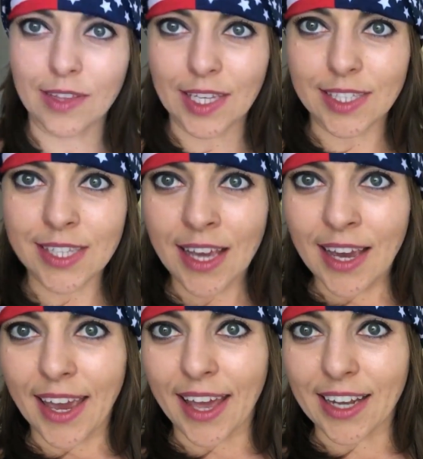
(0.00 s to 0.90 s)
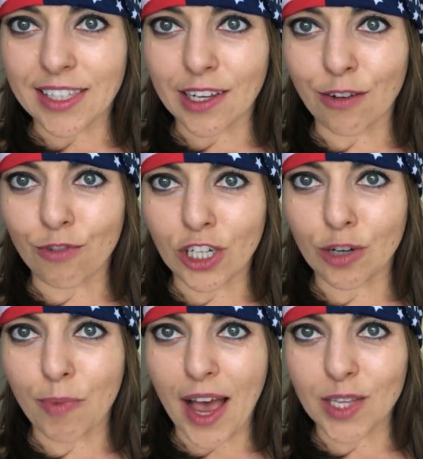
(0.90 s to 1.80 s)
of these and it's a
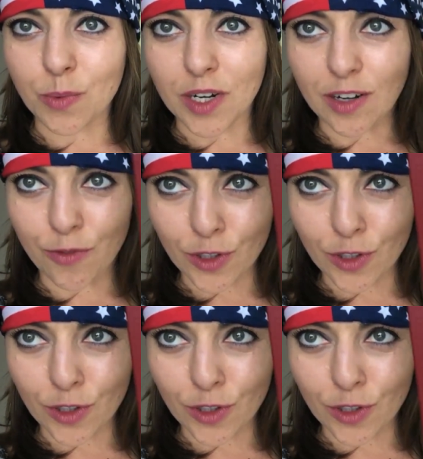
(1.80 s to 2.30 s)
Russian passport